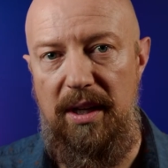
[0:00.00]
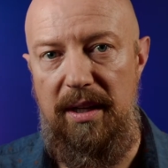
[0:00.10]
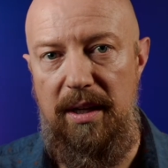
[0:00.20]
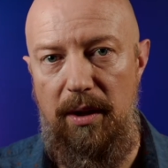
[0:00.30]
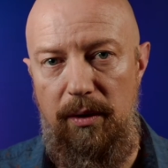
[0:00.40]

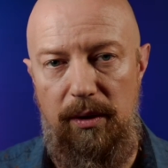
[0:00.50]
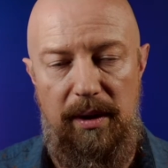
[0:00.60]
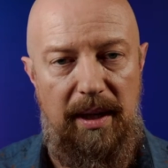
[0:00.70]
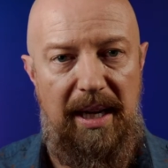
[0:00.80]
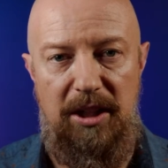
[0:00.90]
another
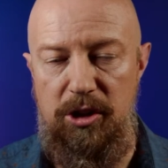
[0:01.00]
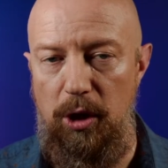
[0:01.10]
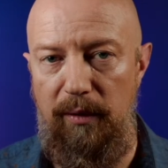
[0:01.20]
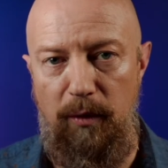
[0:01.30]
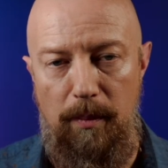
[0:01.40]

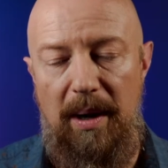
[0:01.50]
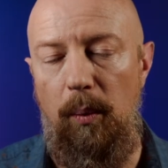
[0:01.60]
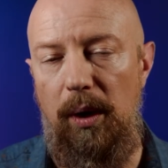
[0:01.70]
HDR format.